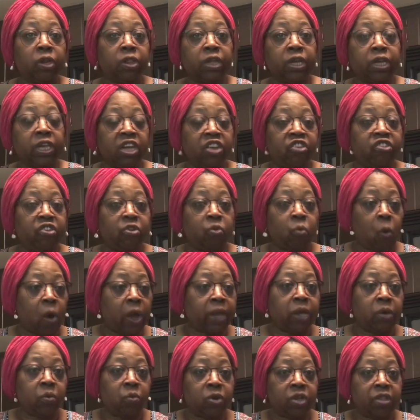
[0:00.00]
of the kitchen
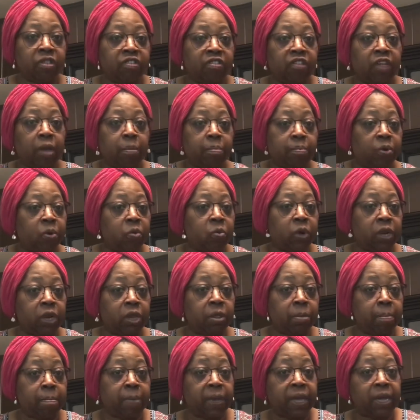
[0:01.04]
white ones and put one of
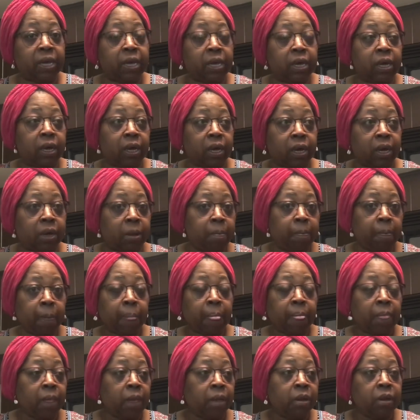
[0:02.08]
the big uh,
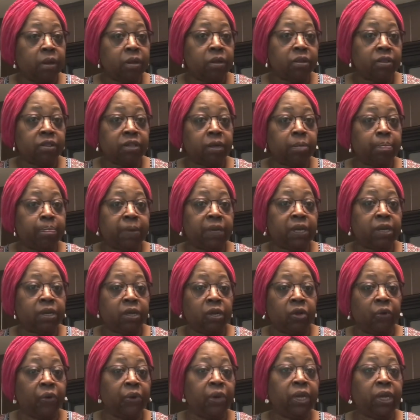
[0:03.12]
the
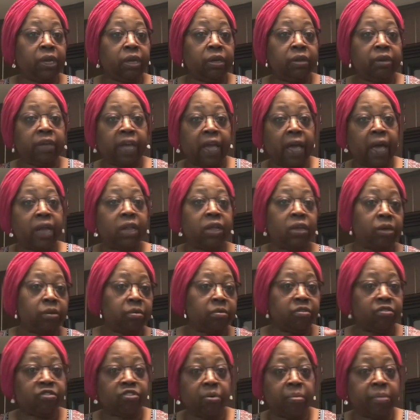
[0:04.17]
big green
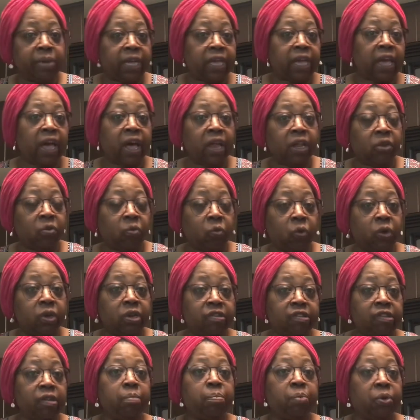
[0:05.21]
gallon, so many gallon
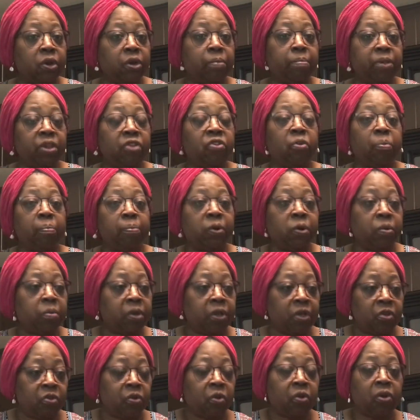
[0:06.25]
ones. Put them in your
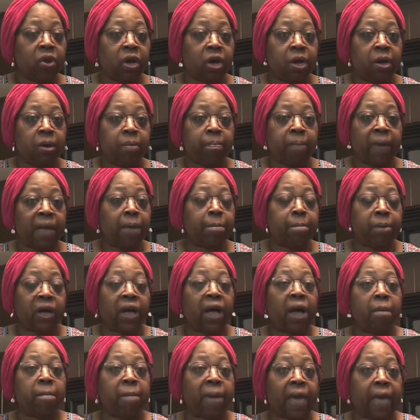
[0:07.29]
in your uh, bug
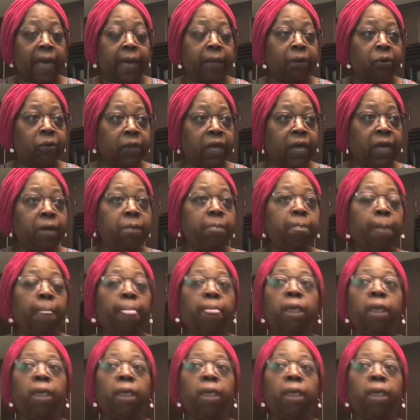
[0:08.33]
out bag, okay?